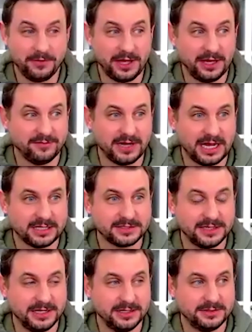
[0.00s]
that have
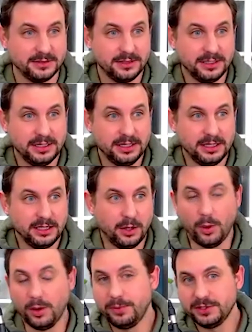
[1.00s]
lasted.
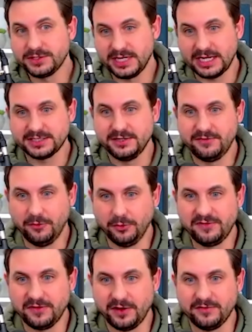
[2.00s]
One person lasted
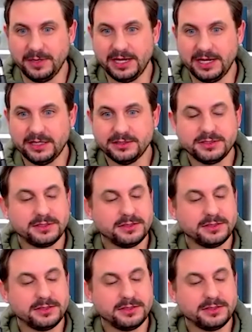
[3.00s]
45 minutes.